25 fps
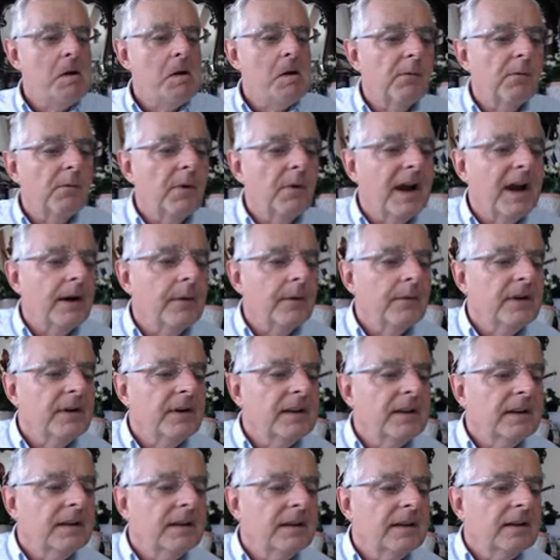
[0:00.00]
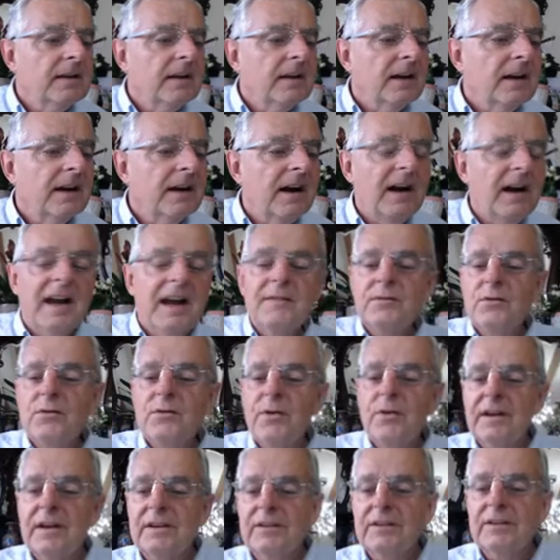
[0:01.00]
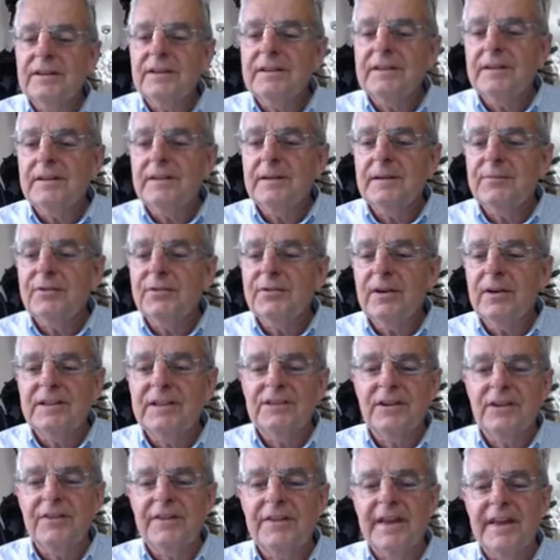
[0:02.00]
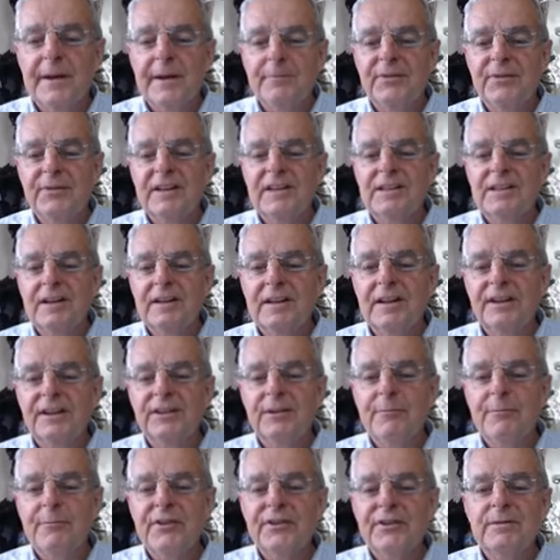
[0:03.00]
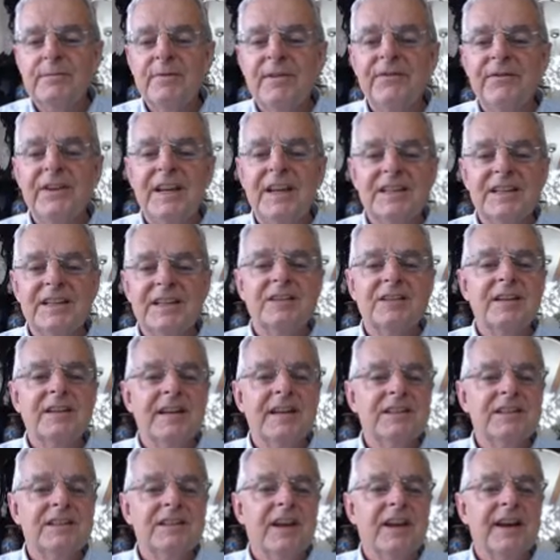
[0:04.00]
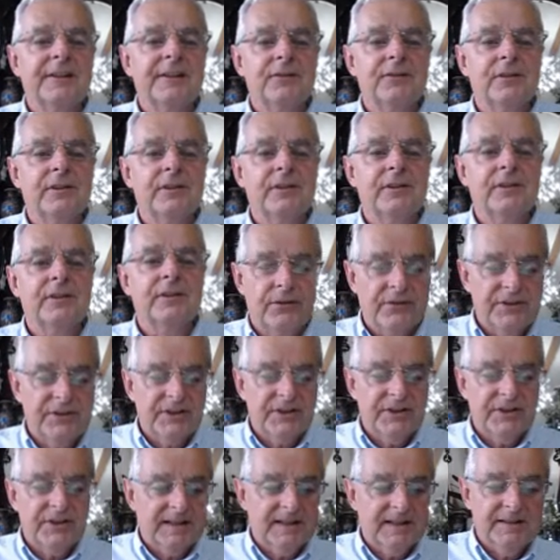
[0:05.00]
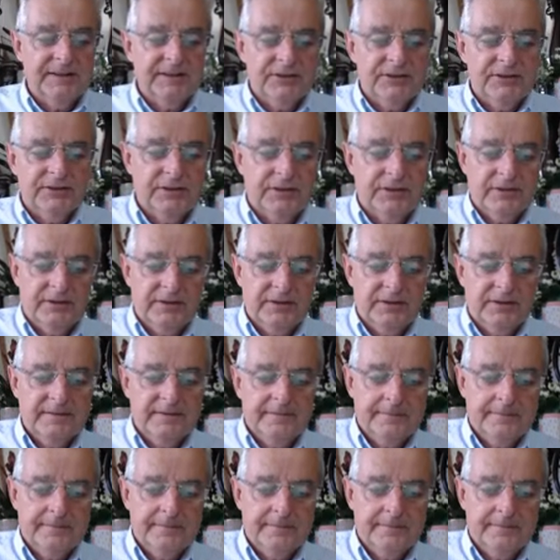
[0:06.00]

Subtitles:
Wow. I haven't quite got a price on that, but it's at the bottom of yesterday's candle if you're on a daily chart.